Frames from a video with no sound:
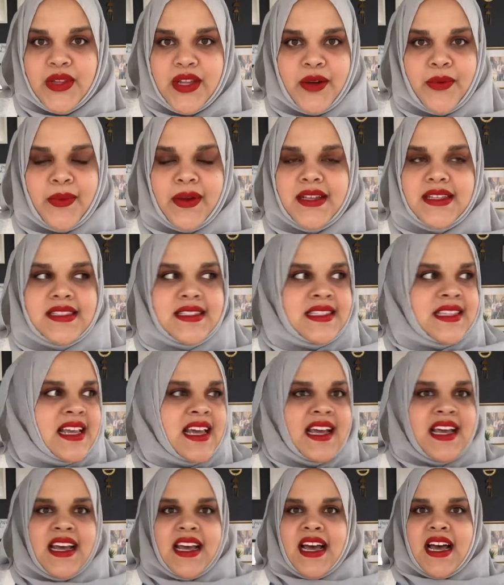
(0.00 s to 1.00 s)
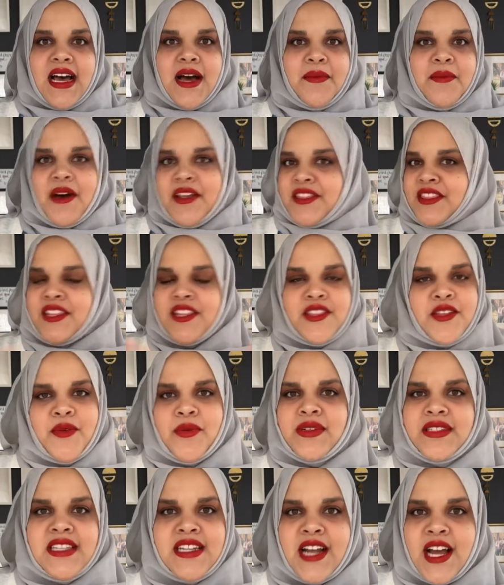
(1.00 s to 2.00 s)
there was
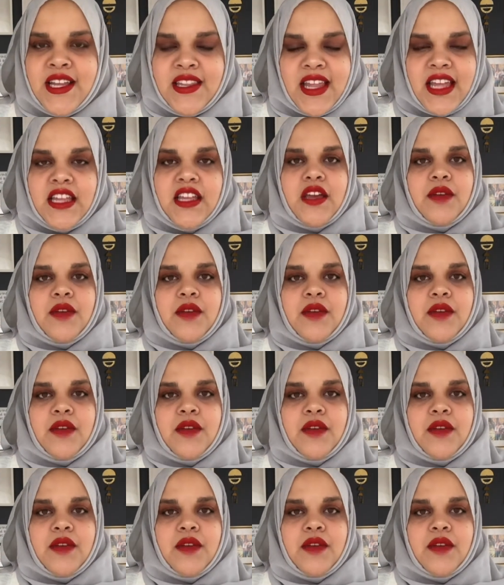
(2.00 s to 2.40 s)
an online